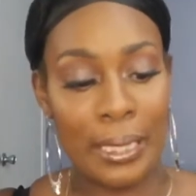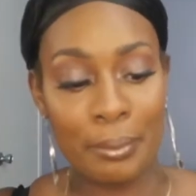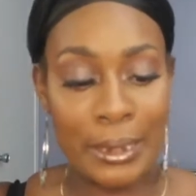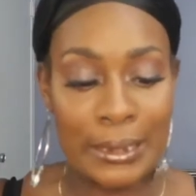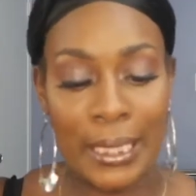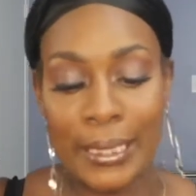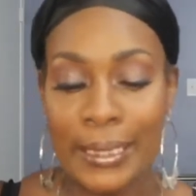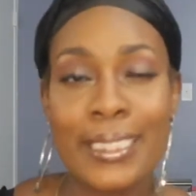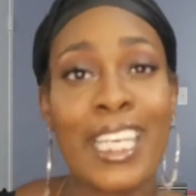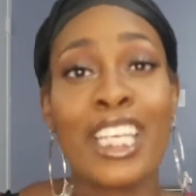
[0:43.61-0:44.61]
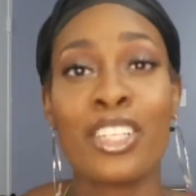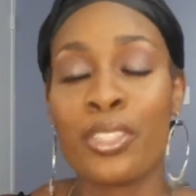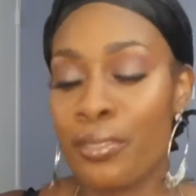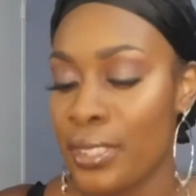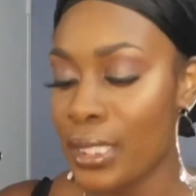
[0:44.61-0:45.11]
I'm excited and
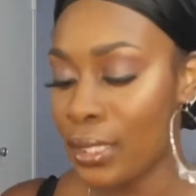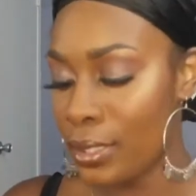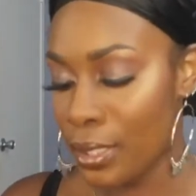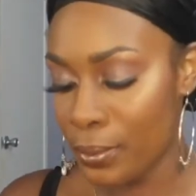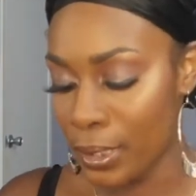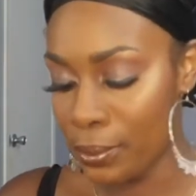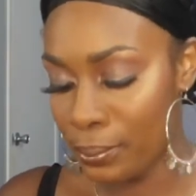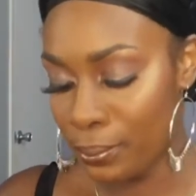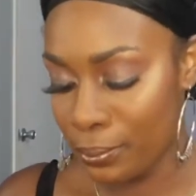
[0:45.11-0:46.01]
nervous at the same time.